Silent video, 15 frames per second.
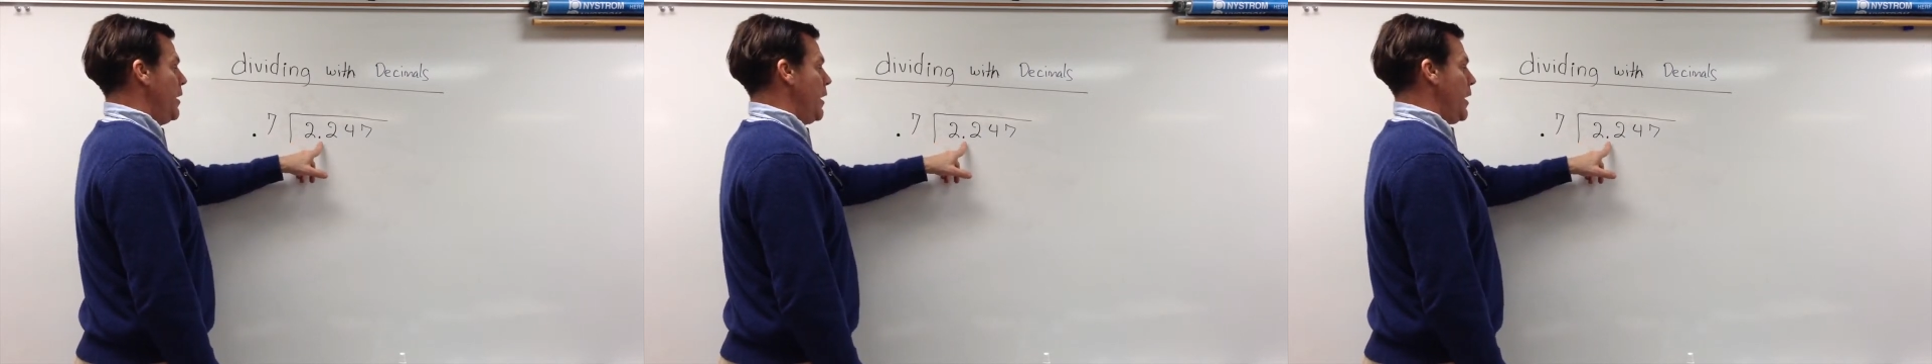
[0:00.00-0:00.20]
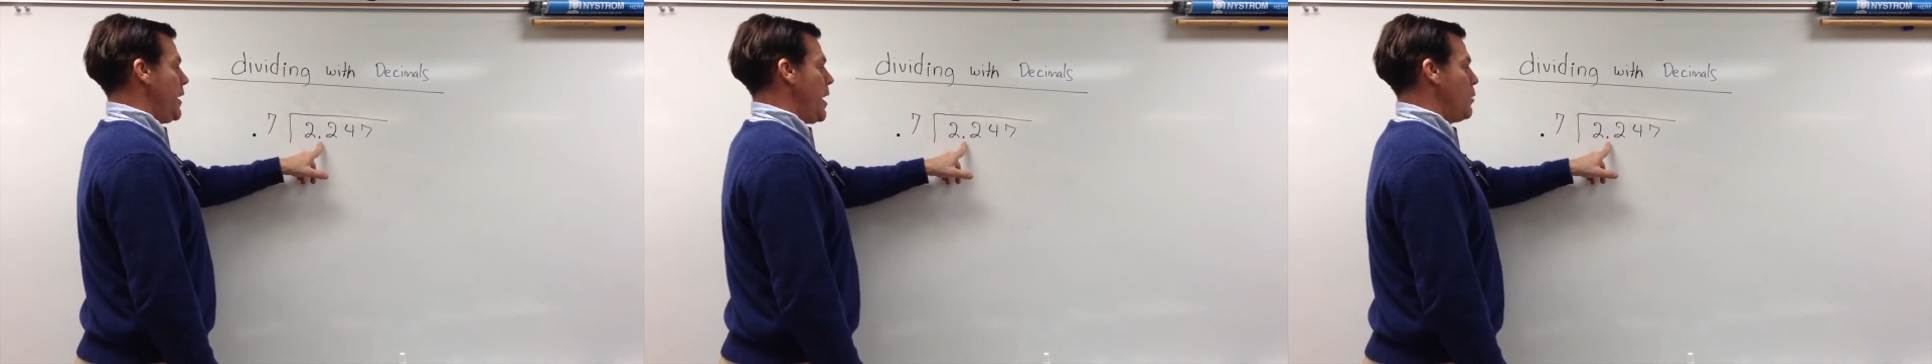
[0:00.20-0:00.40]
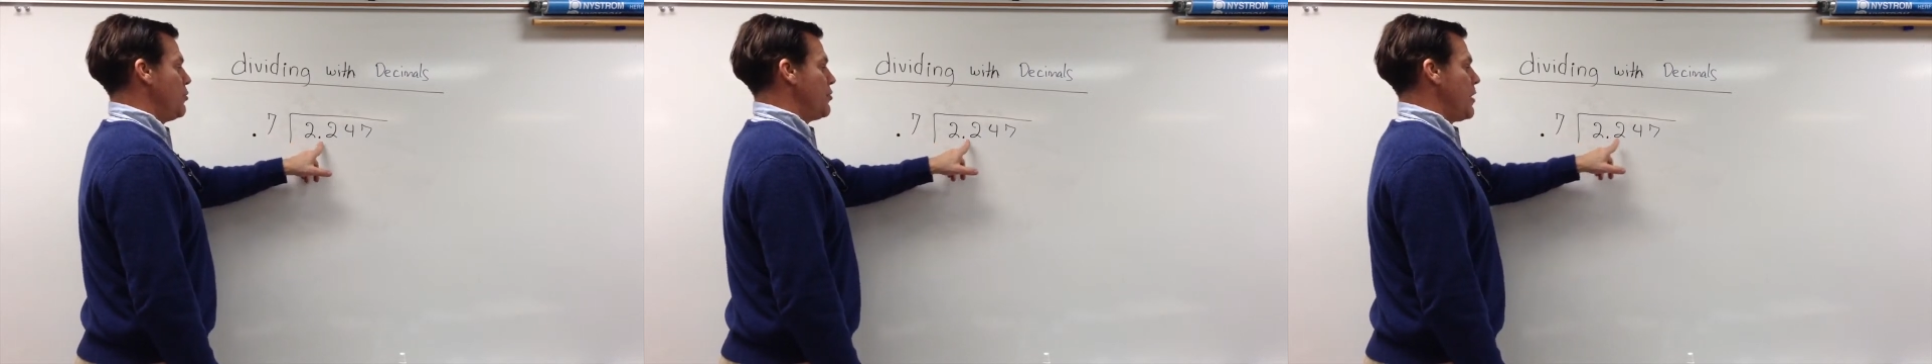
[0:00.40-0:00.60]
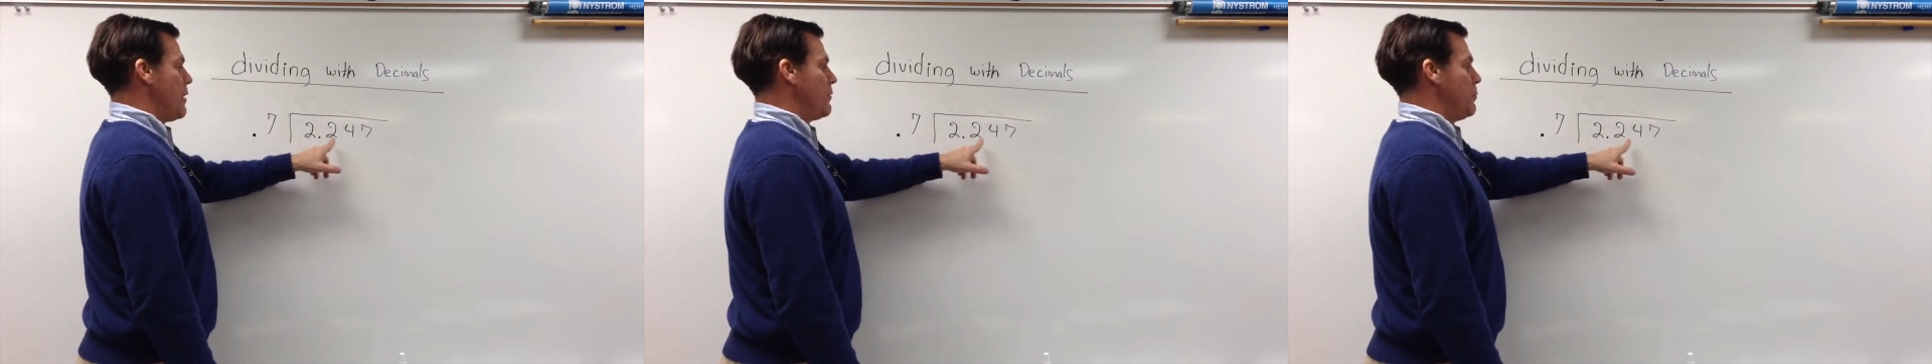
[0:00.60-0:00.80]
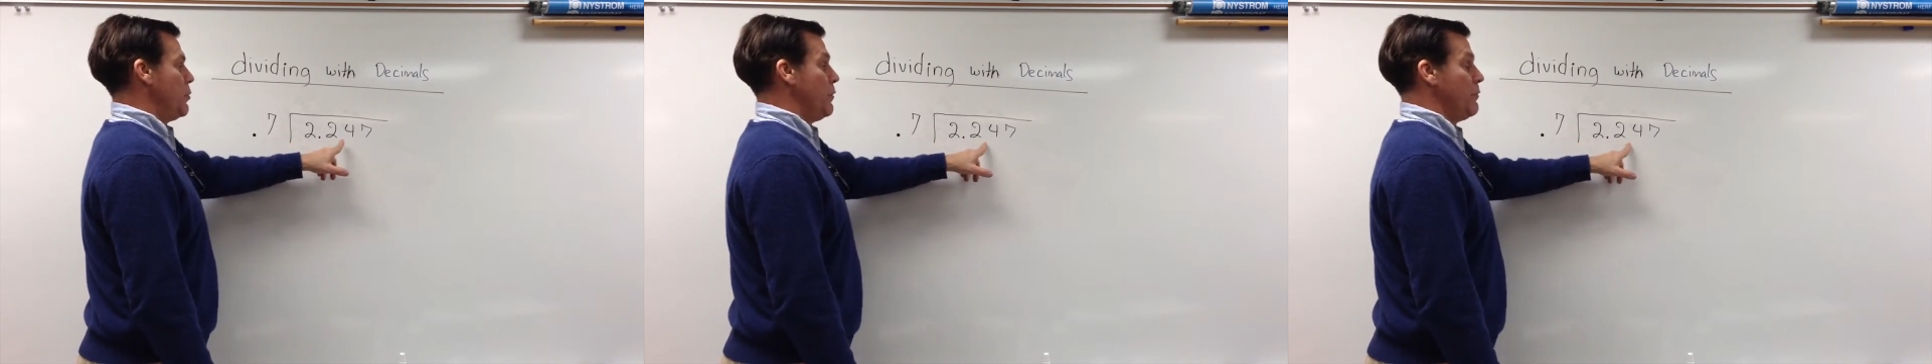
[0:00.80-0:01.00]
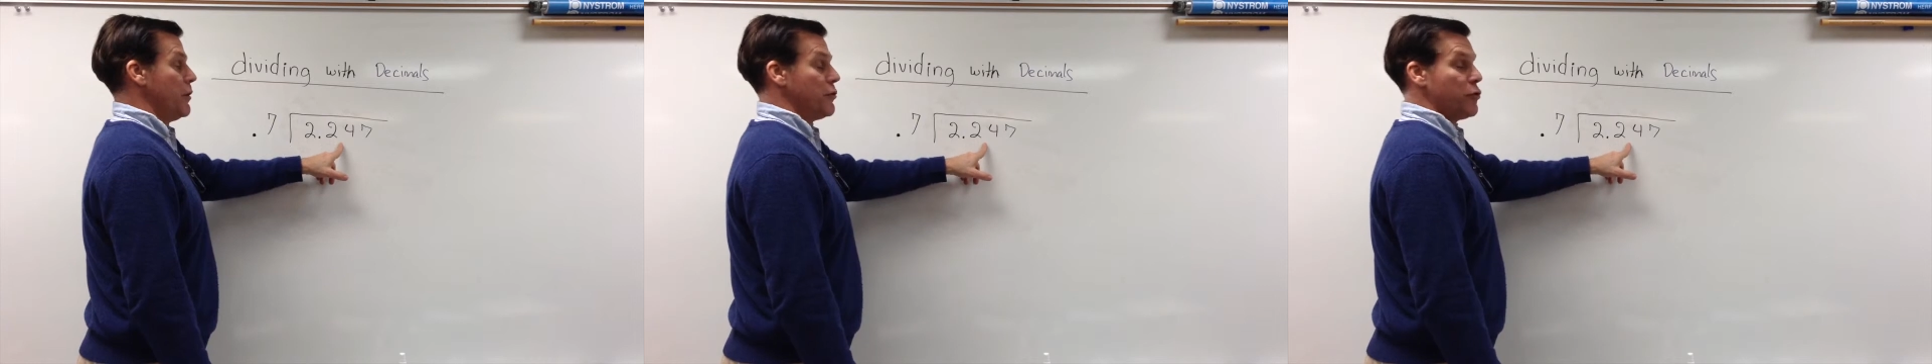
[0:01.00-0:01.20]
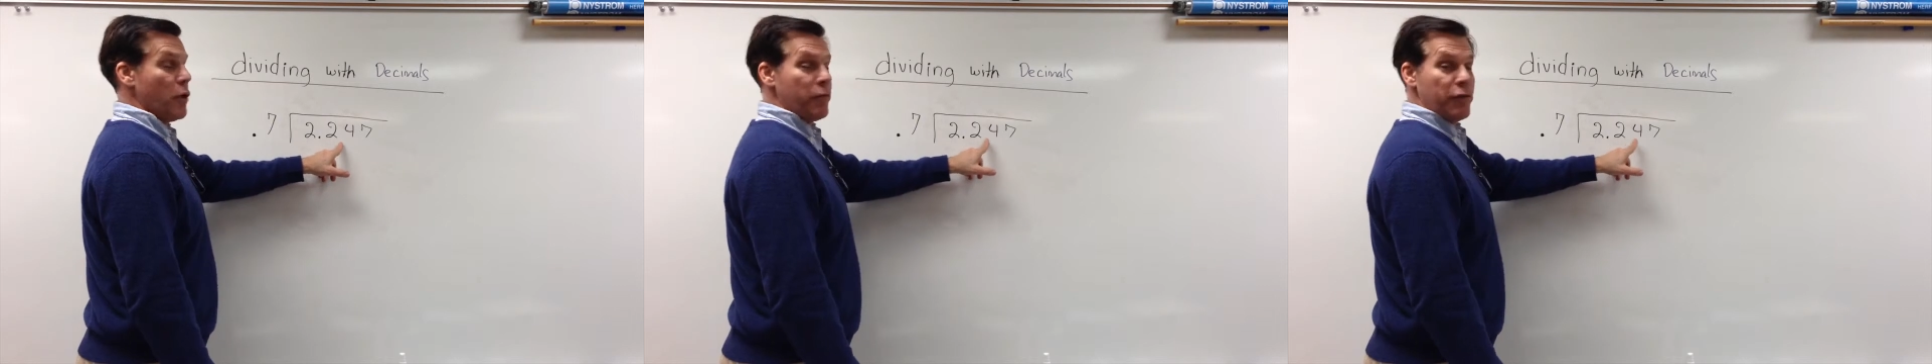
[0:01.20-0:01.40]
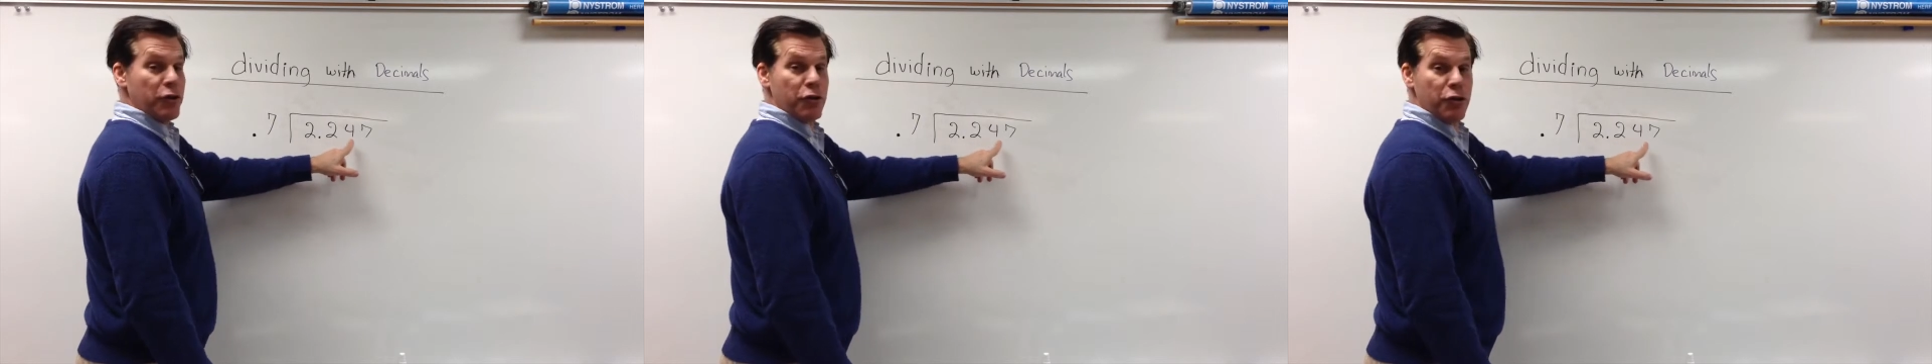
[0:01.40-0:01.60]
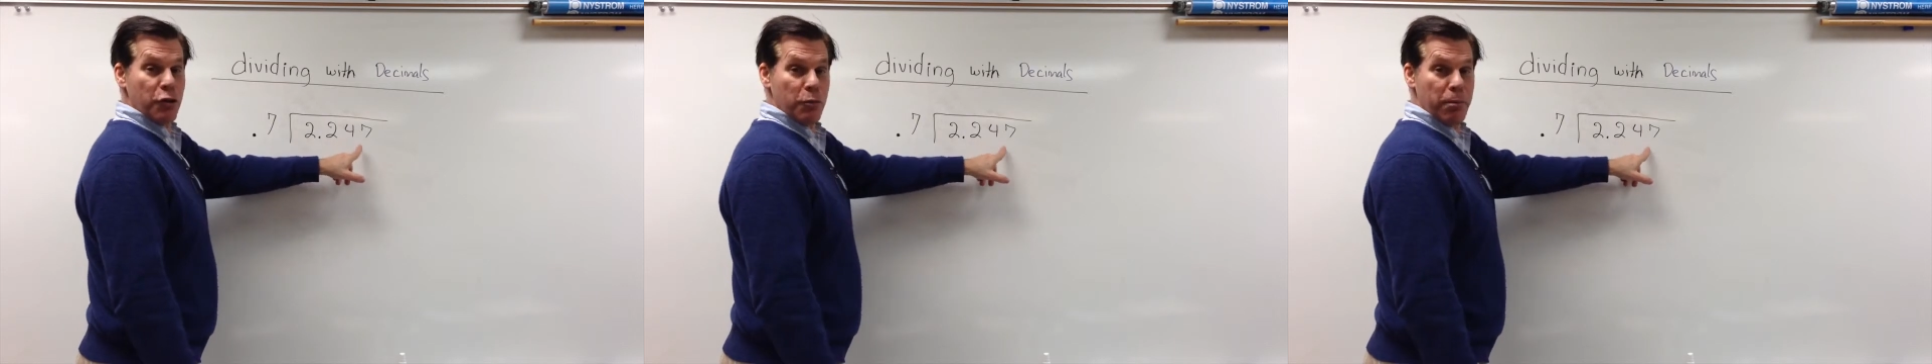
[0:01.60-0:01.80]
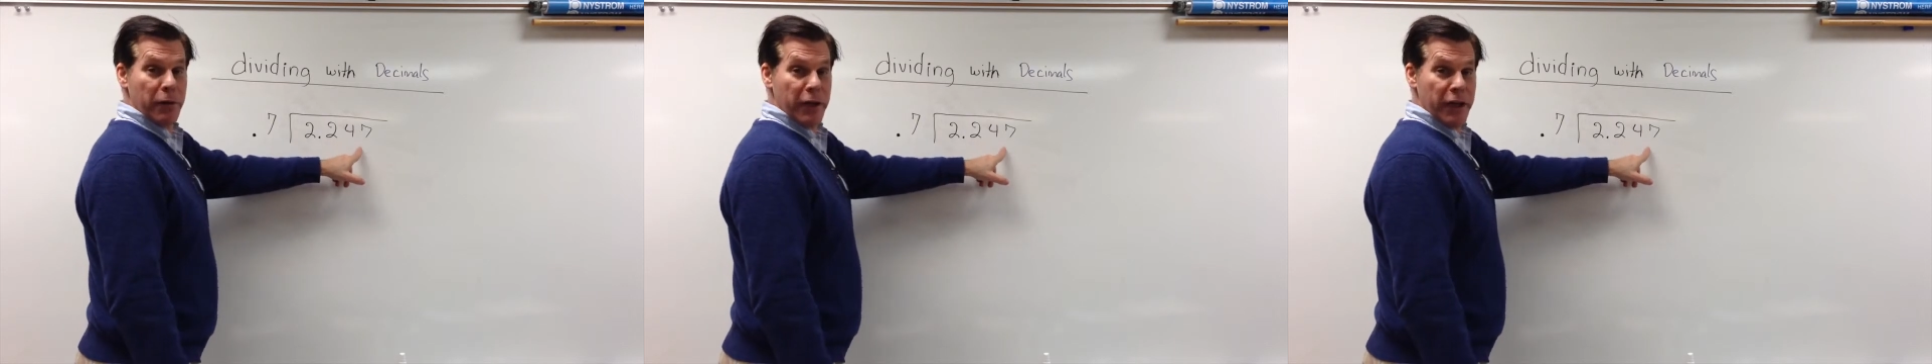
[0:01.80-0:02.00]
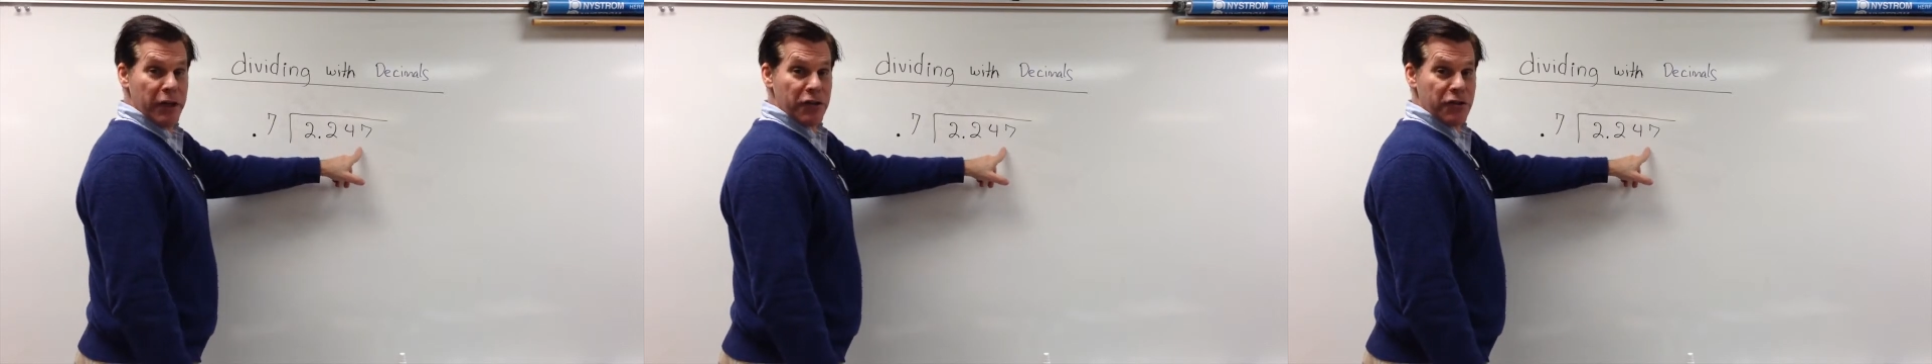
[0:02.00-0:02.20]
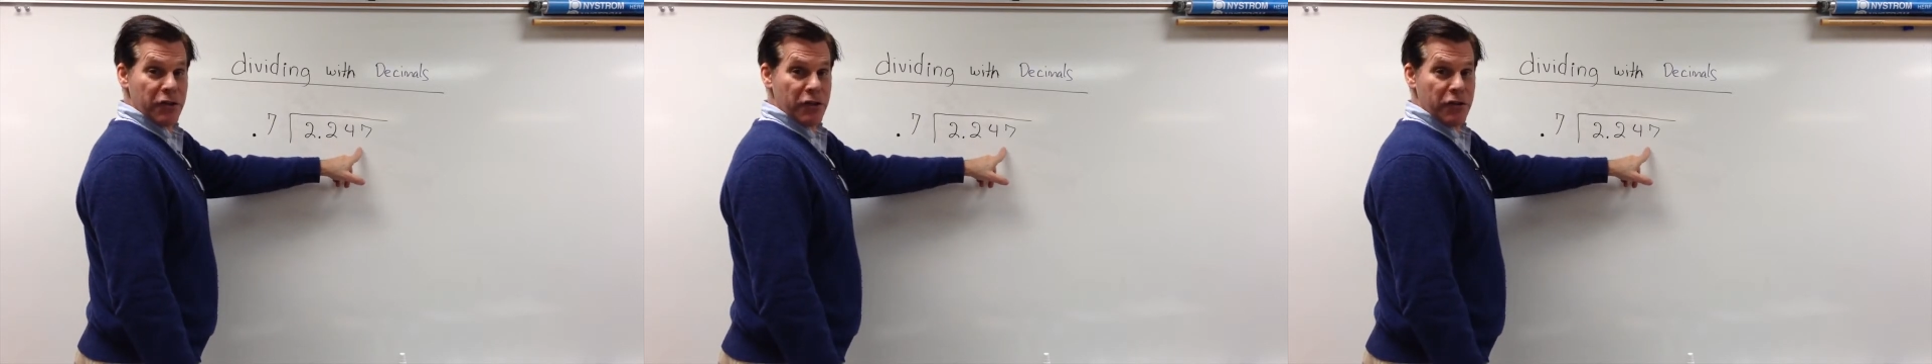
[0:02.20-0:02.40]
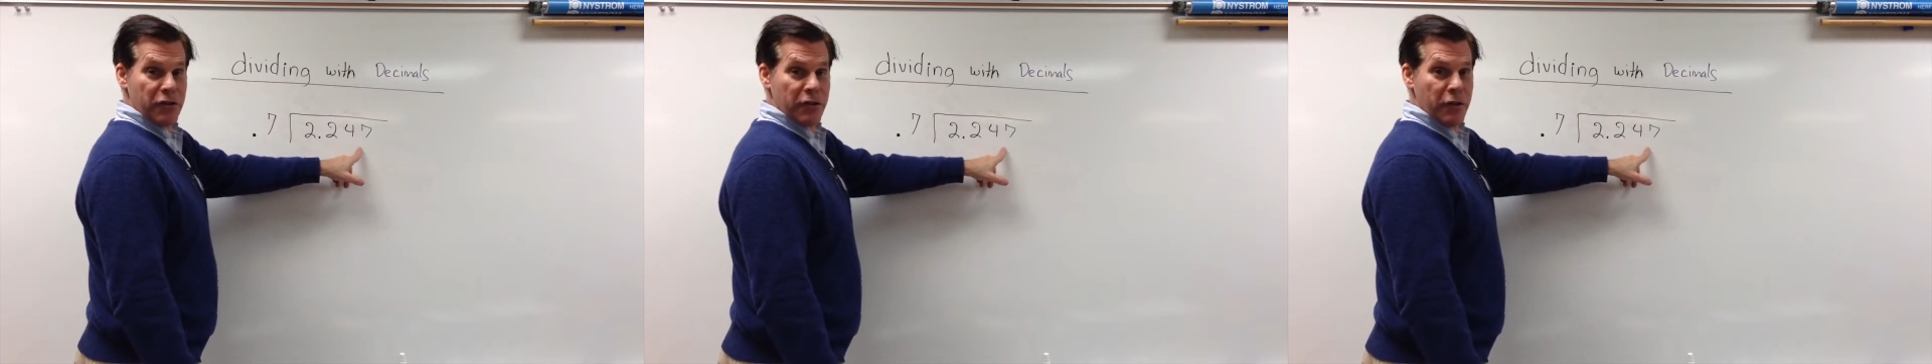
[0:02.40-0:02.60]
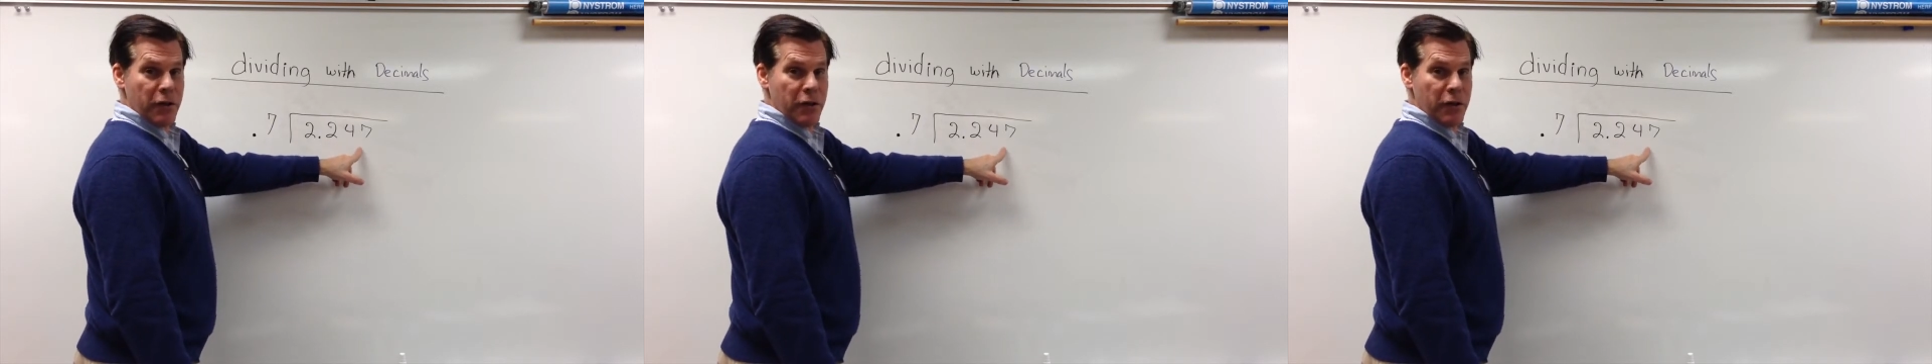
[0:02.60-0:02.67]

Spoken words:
and I would just have to move this over 2 places.